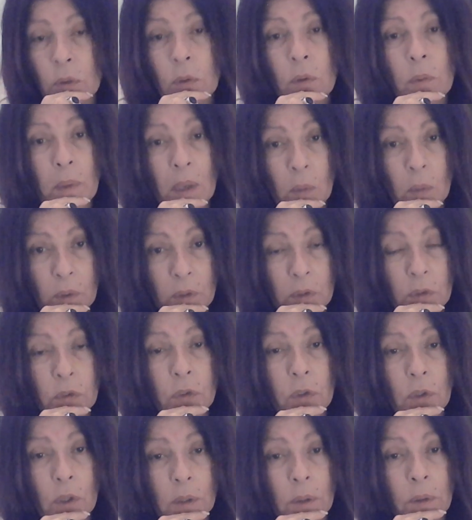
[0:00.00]
you may want to
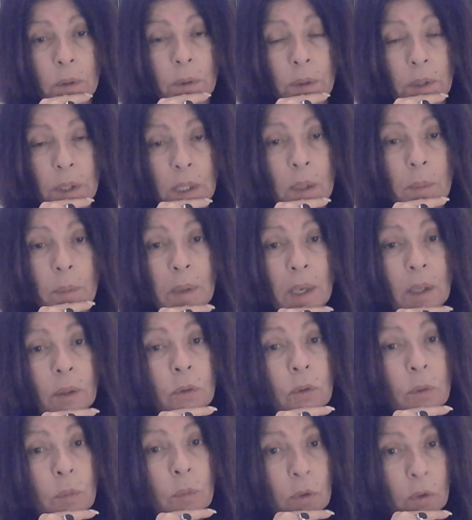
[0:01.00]
start learning
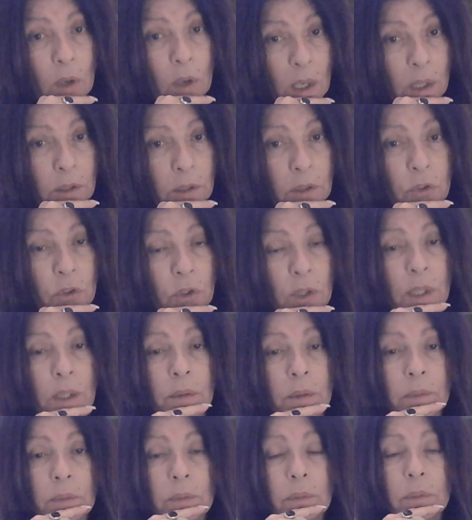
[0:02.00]
about numerology,
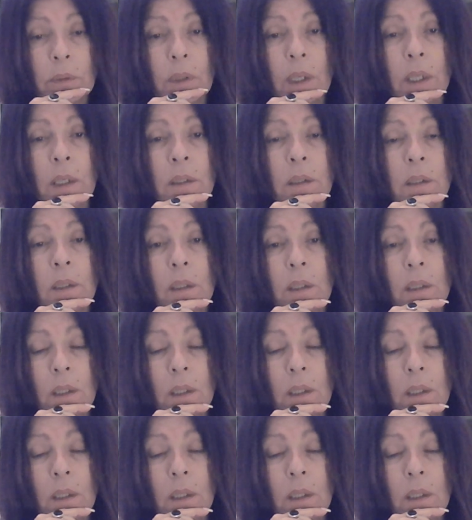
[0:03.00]
right?